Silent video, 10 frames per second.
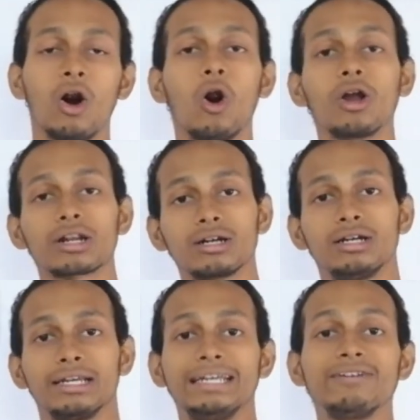or
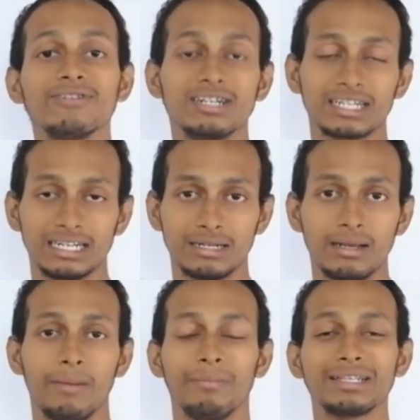
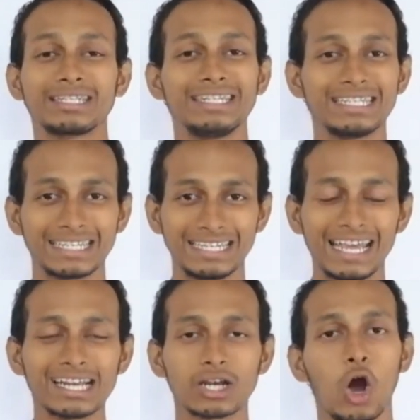inverted, means it is
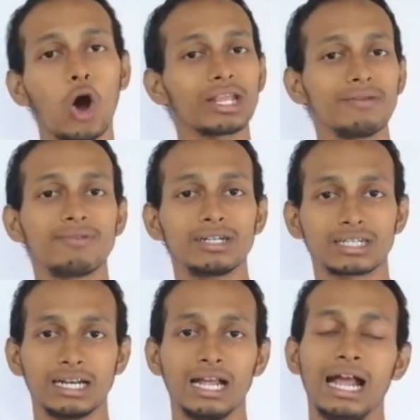erect or
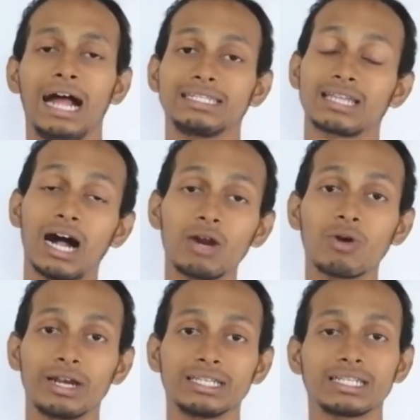inverted. And the third
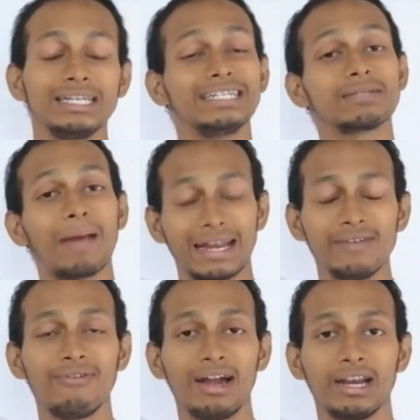one is it is
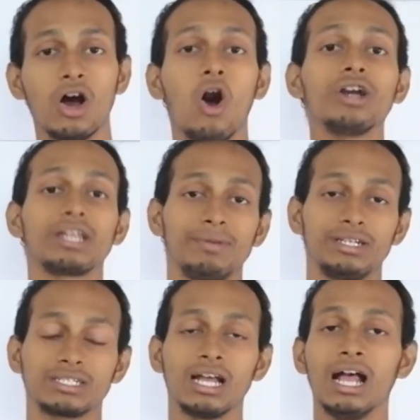magnified or
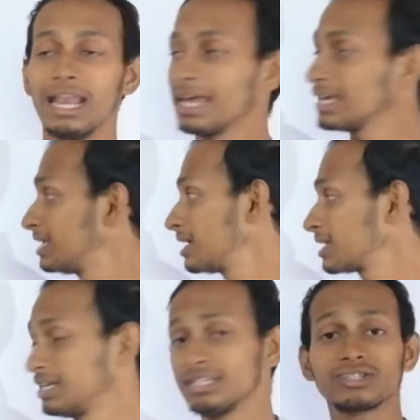diminished. Like here
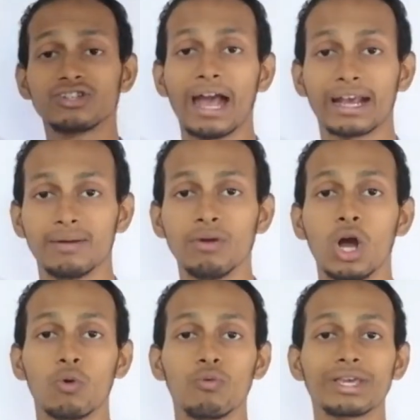in this
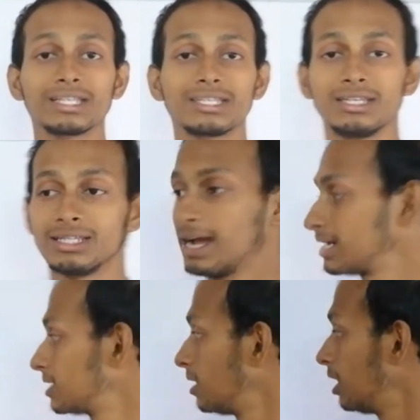diagram, we can see
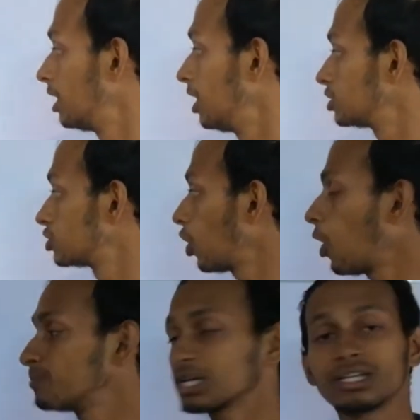that the
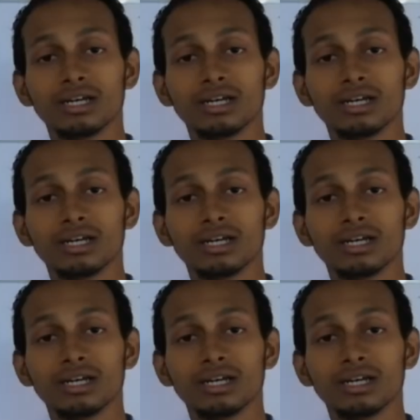object